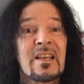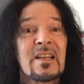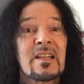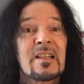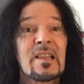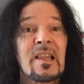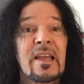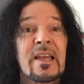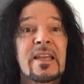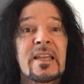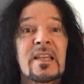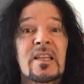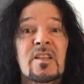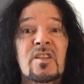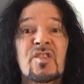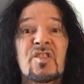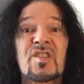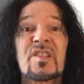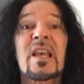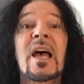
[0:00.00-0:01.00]

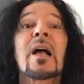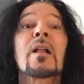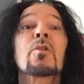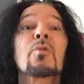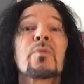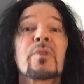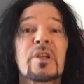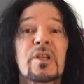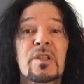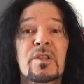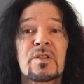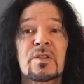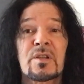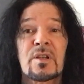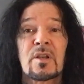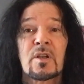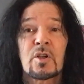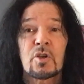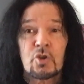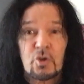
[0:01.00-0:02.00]
Like salaries,
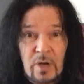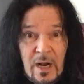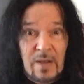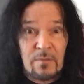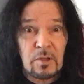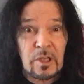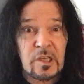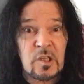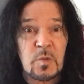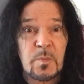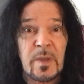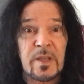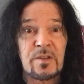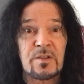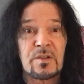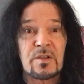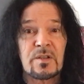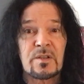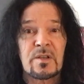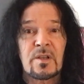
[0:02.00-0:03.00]
travel
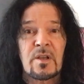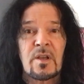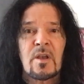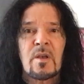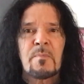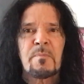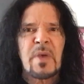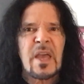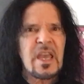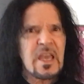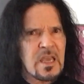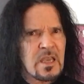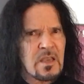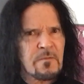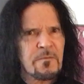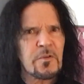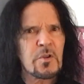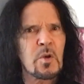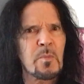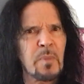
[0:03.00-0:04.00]
expenses, paying
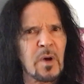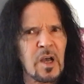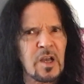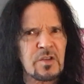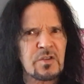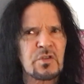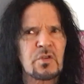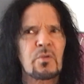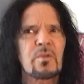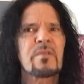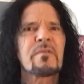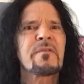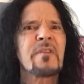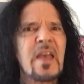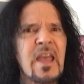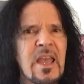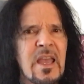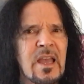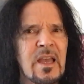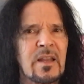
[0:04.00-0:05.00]
for the bus or the
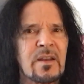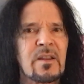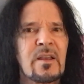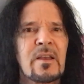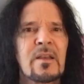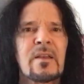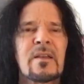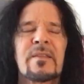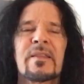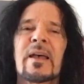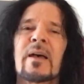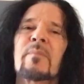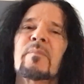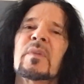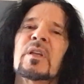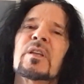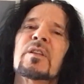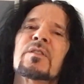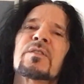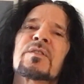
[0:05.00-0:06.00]
van. That
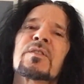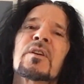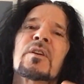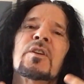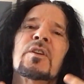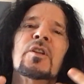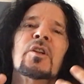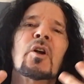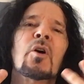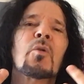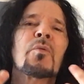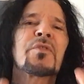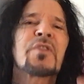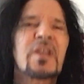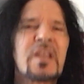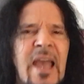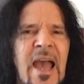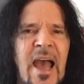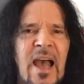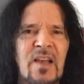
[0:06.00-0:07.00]
means, the
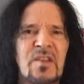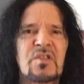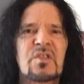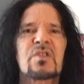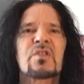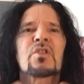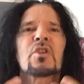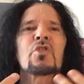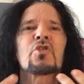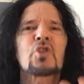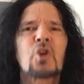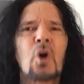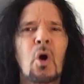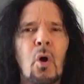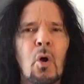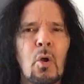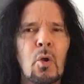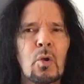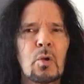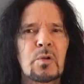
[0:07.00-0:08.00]
gas, the
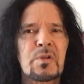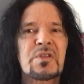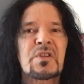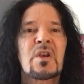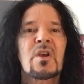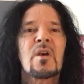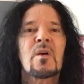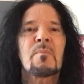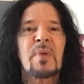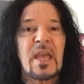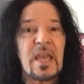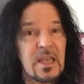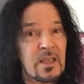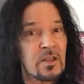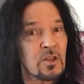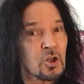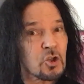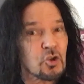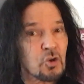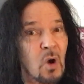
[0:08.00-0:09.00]
tolls, paying
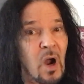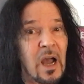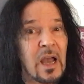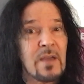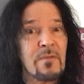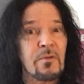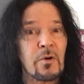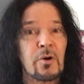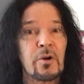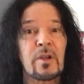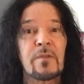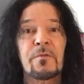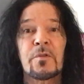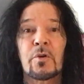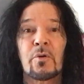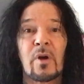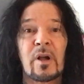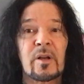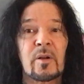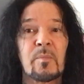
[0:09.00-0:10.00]
the driver if
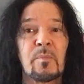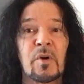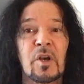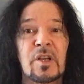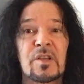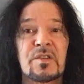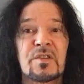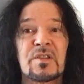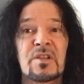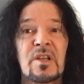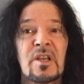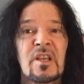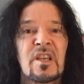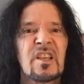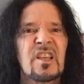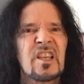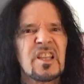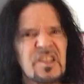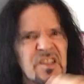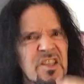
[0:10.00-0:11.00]
you're on a bus.
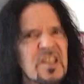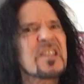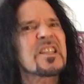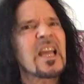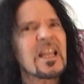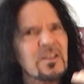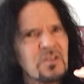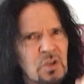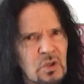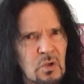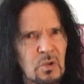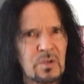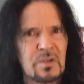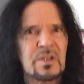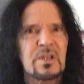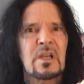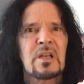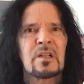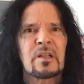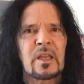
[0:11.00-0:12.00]
Incidentals,
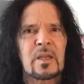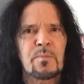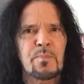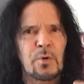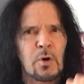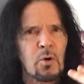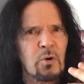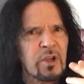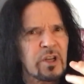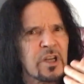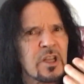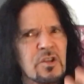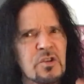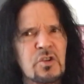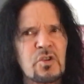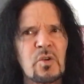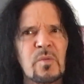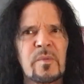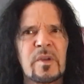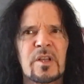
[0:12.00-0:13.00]
like broken
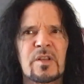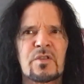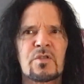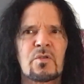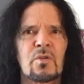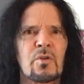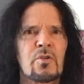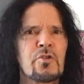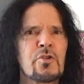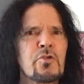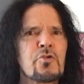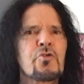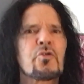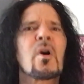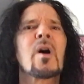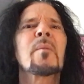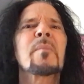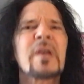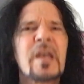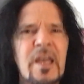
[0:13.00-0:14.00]
instruments or new
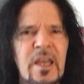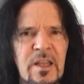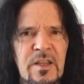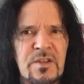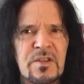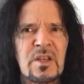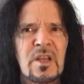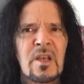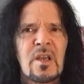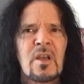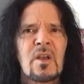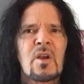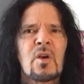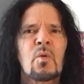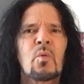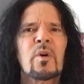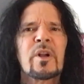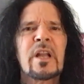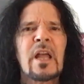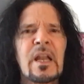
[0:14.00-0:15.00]
drum heads.
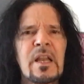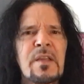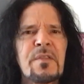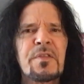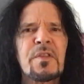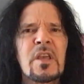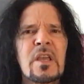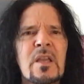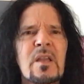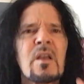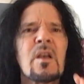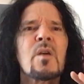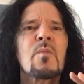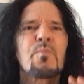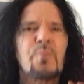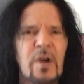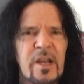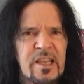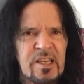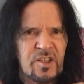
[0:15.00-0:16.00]
When anything
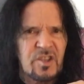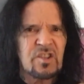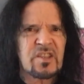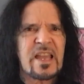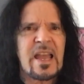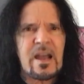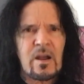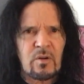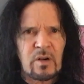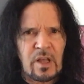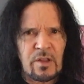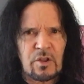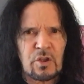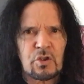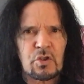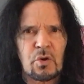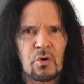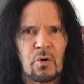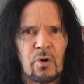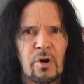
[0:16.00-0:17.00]
breaks down on the
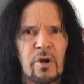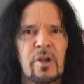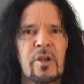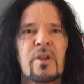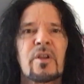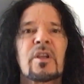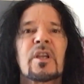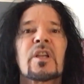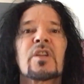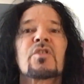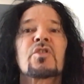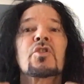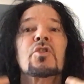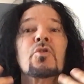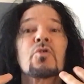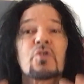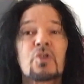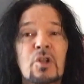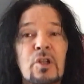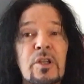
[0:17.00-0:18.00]
tour, it's
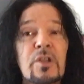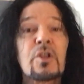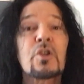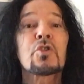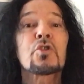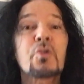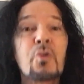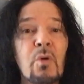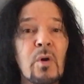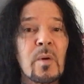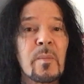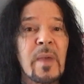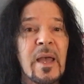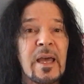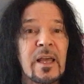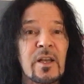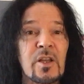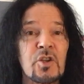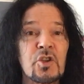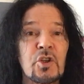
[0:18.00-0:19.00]
usually the tour
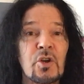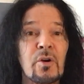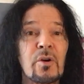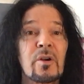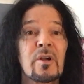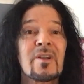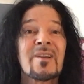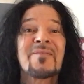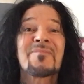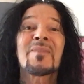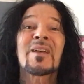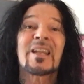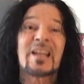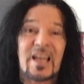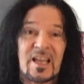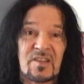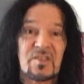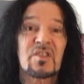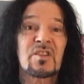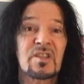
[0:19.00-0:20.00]
manager that
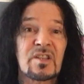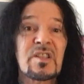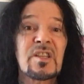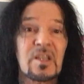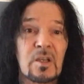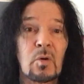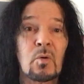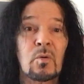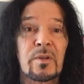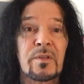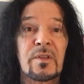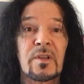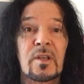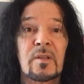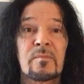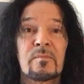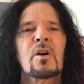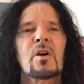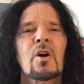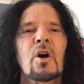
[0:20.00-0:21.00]
has to deal with it.
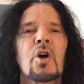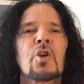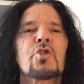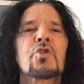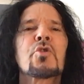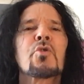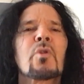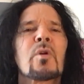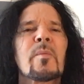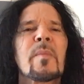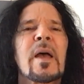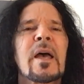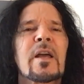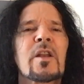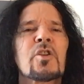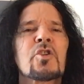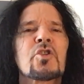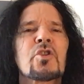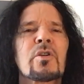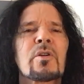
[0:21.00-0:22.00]
A tour
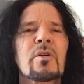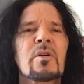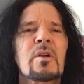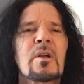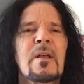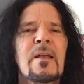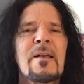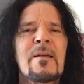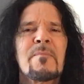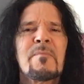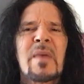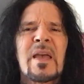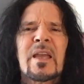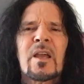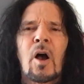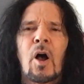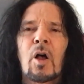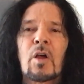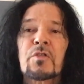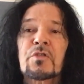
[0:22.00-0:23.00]
manager may
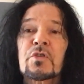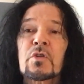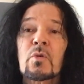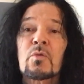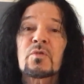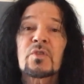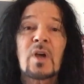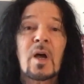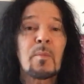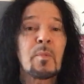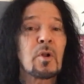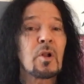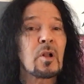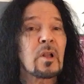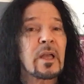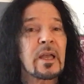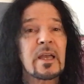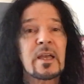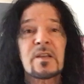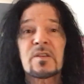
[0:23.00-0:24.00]
also double
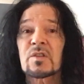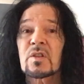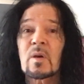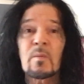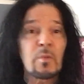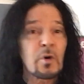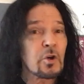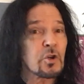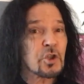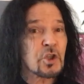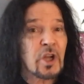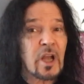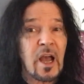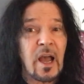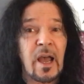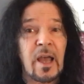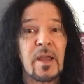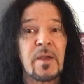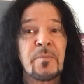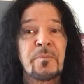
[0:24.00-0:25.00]
as the merch
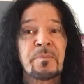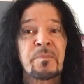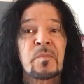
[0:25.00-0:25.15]
guy.